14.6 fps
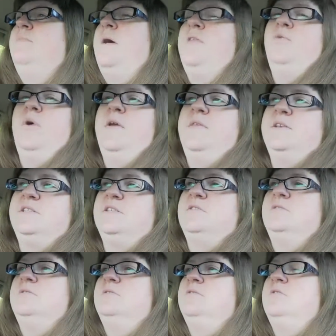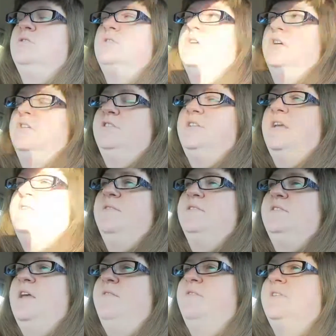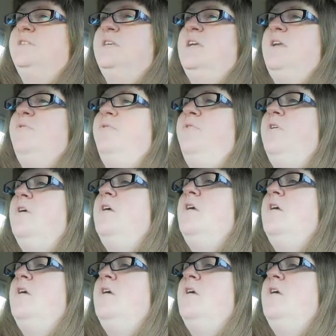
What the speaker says: By the way, this is Thursday the 17th.